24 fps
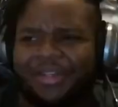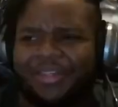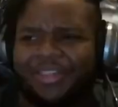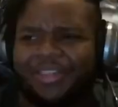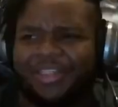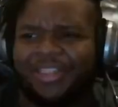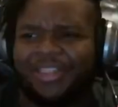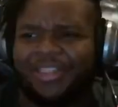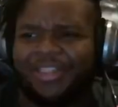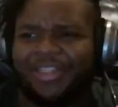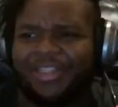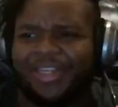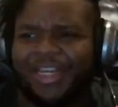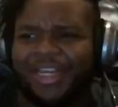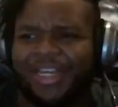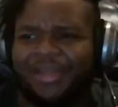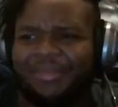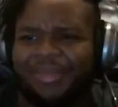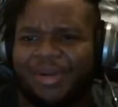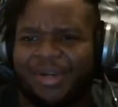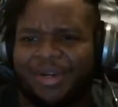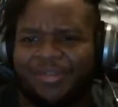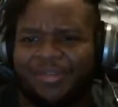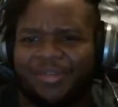She doesn't look any
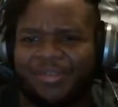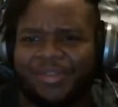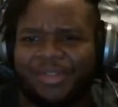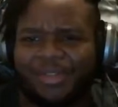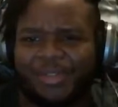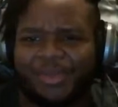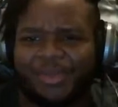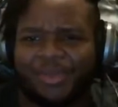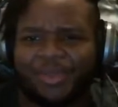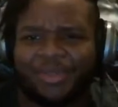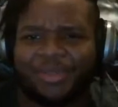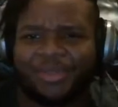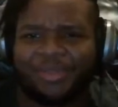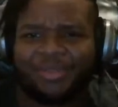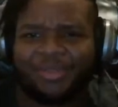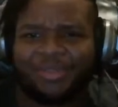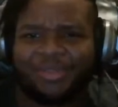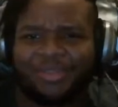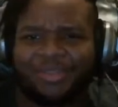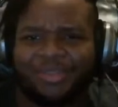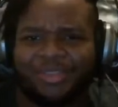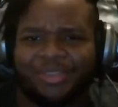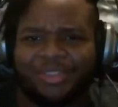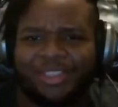better for this role.
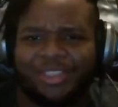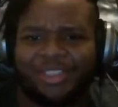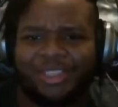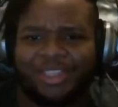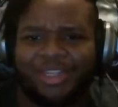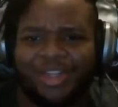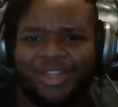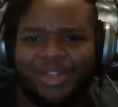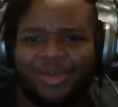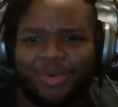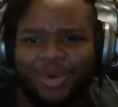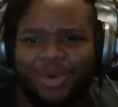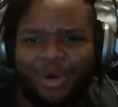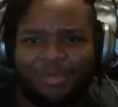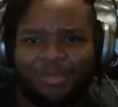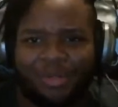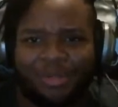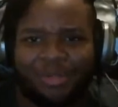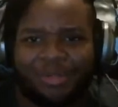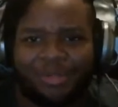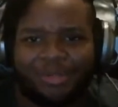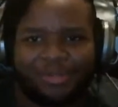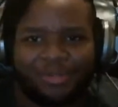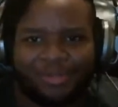You're just another woman.
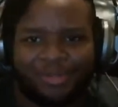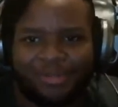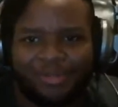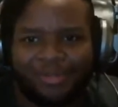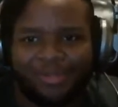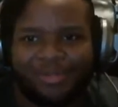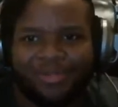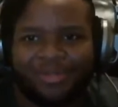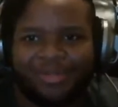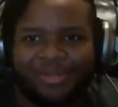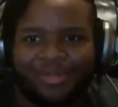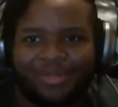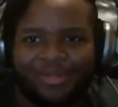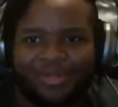I